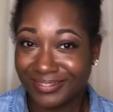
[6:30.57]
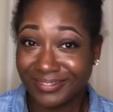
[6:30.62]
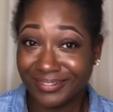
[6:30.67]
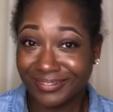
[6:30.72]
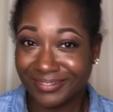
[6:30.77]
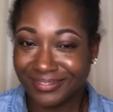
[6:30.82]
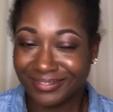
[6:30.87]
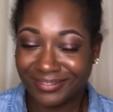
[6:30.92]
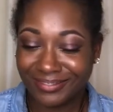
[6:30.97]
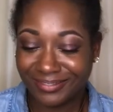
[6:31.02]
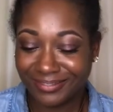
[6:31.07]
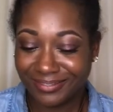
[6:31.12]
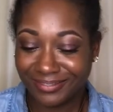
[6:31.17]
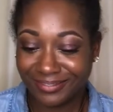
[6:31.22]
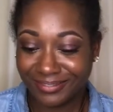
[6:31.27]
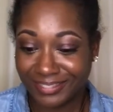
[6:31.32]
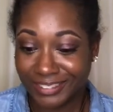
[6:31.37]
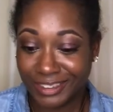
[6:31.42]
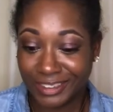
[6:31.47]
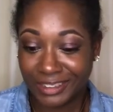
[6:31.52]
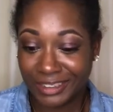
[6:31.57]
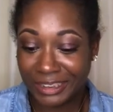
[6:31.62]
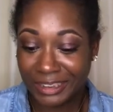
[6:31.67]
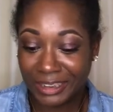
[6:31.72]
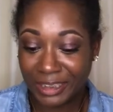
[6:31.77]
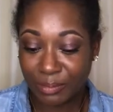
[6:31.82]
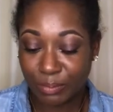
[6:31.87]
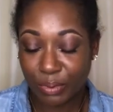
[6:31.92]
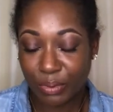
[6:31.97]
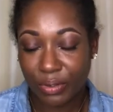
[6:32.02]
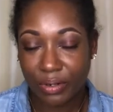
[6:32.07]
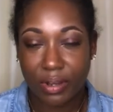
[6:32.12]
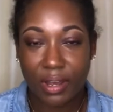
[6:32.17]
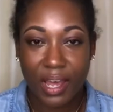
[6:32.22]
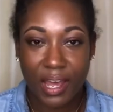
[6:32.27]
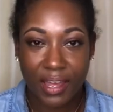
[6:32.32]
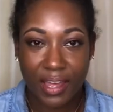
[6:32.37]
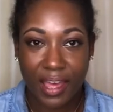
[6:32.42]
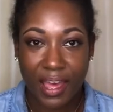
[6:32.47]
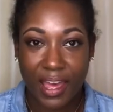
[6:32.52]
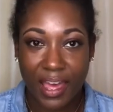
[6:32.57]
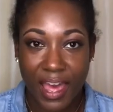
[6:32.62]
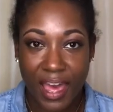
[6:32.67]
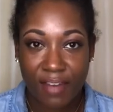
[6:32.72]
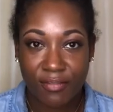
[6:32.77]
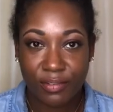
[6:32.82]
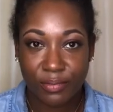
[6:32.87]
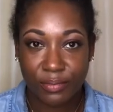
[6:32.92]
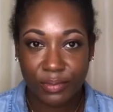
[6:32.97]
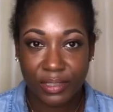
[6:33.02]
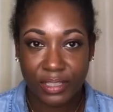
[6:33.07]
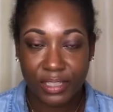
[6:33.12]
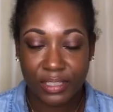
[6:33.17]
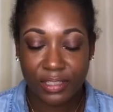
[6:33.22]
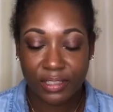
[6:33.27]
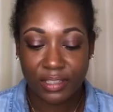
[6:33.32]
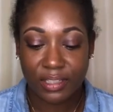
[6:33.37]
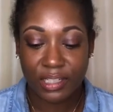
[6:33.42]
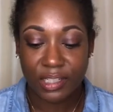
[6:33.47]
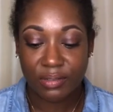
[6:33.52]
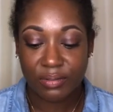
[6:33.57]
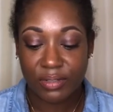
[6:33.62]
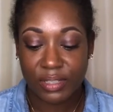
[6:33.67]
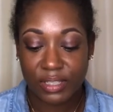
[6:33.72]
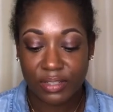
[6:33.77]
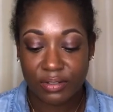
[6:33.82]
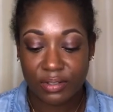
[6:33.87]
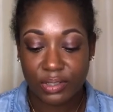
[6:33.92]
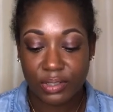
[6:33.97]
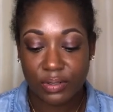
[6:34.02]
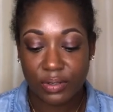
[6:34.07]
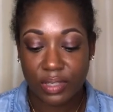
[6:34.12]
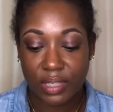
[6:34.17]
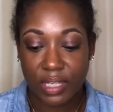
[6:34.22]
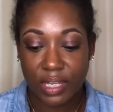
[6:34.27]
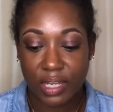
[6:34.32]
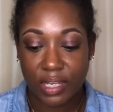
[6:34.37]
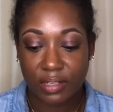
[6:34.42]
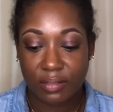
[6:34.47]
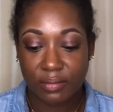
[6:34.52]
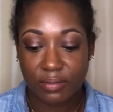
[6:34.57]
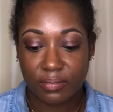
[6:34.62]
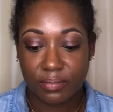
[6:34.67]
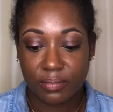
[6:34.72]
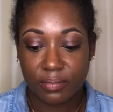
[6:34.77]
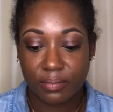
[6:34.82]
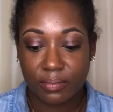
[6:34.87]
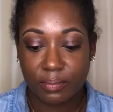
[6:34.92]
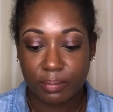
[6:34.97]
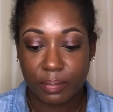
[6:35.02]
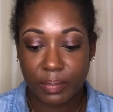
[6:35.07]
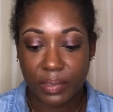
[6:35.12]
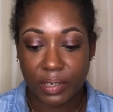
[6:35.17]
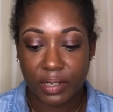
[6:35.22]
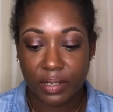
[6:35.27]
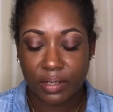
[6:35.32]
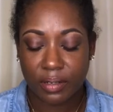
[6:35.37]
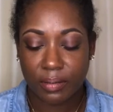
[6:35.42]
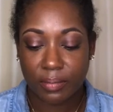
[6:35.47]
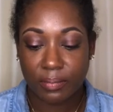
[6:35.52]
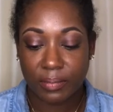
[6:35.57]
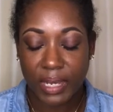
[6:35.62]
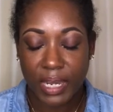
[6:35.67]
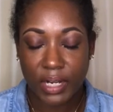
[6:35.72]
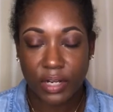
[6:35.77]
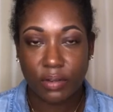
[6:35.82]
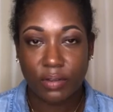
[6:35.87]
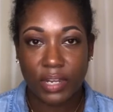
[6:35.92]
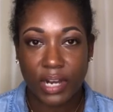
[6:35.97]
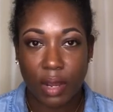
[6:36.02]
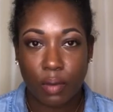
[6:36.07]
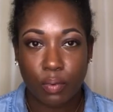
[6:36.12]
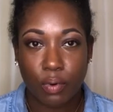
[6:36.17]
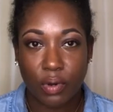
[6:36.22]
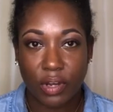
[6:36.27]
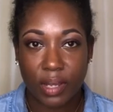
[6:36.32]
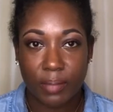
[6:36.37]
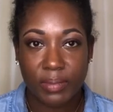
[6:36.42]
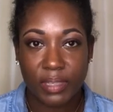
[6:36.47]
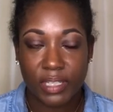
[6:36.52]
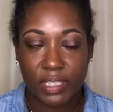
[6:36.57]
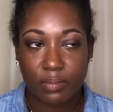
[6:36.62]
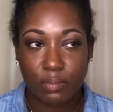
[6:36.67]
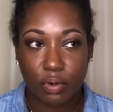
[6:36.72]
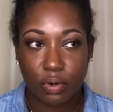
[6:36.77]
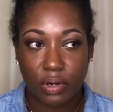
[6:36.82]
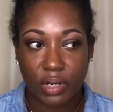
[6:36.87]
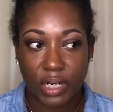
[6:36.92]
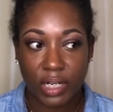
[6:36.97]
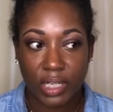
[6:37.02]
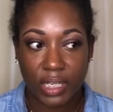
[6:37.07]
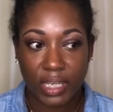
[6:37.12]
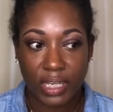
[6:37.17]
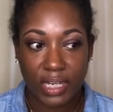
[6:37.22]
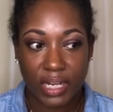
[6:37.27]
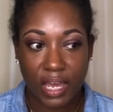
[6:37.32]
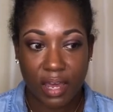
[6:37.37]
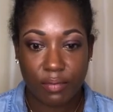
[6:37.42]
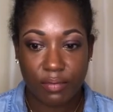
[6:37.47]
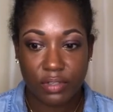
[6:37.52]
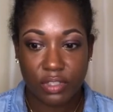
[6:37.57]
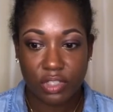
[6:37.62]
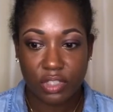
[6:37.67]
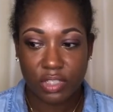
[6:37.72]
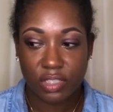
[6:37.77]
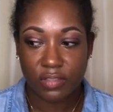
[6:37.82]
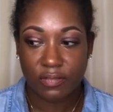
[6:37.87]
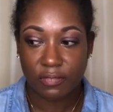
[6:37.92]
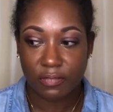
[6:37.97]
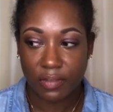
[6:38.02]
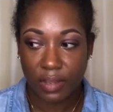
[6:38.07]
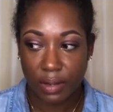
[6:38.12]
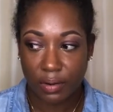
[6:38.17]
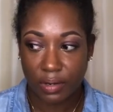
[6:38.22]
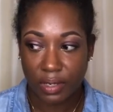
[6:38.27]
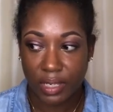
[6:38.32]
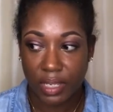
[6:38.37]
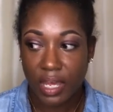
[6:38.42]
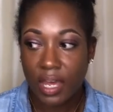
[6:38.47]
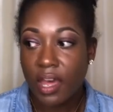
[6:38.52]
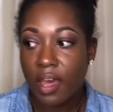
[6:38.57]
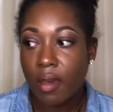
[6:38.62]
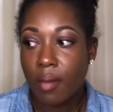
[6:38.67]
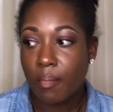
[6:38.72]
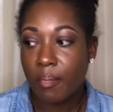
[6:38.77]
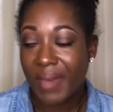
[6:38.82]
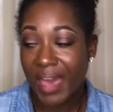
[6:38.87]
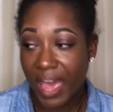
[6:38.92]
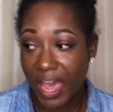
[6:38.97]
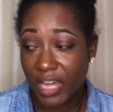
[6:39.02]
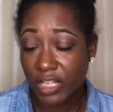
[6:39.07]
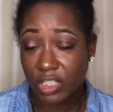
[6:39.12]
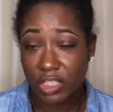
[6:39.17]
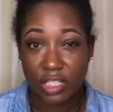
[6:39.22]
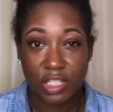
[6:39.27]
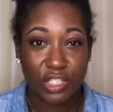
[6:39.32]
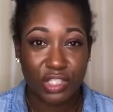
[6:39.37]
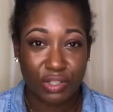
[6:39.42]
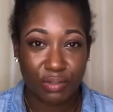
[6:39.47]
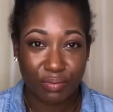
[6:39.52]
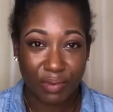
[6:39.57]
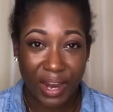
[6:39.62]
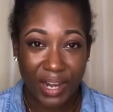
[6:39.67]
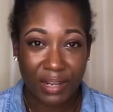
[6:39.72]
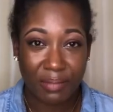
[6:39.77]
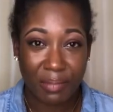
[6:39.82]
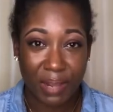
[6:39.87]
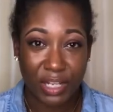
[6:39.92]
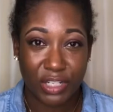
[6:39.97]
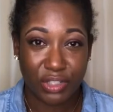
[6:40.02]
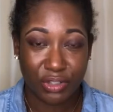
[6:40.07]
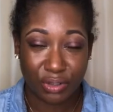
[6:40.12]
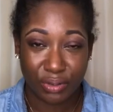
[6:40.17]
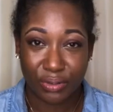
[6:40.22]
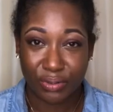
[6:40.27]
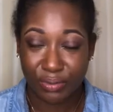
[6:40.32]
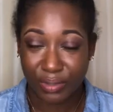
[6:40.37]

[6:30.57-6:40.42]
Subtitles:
Ooh, the 1010 portal. I haven't really done any research on that. But I know that I woke up this morning and I was just very passionate to write in my journal.